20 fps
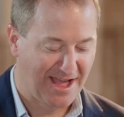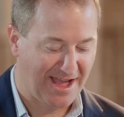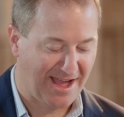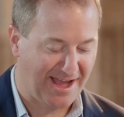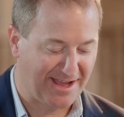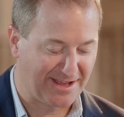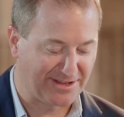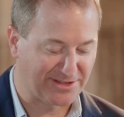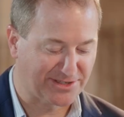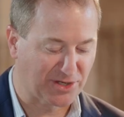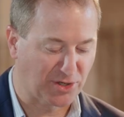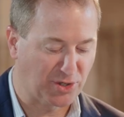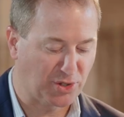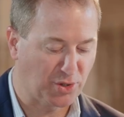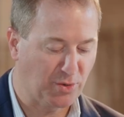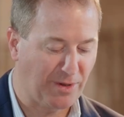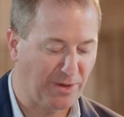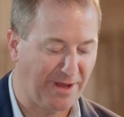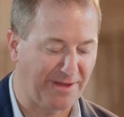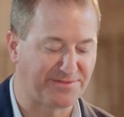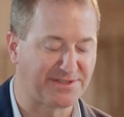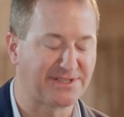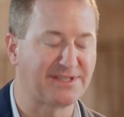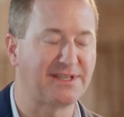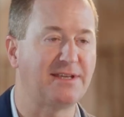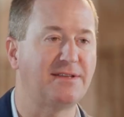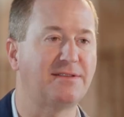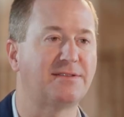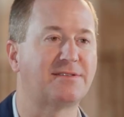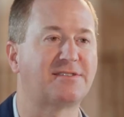So you have
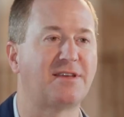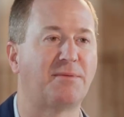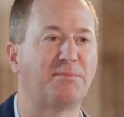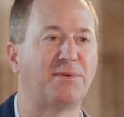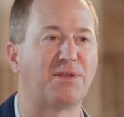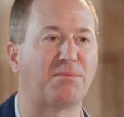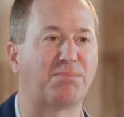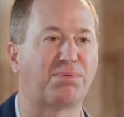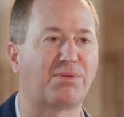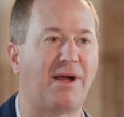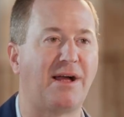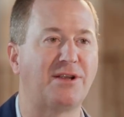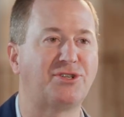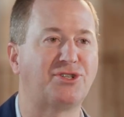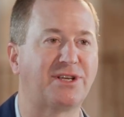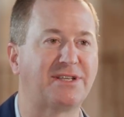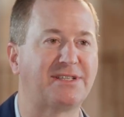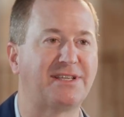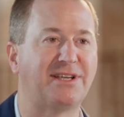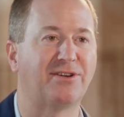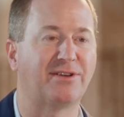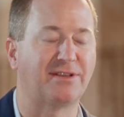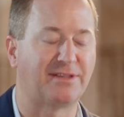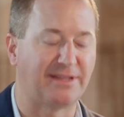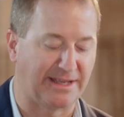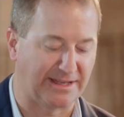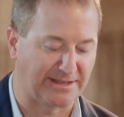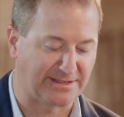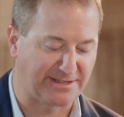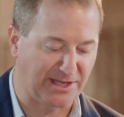seen some of the projects here at
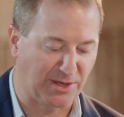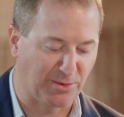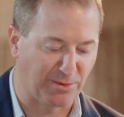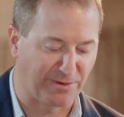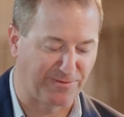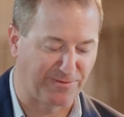the Antigua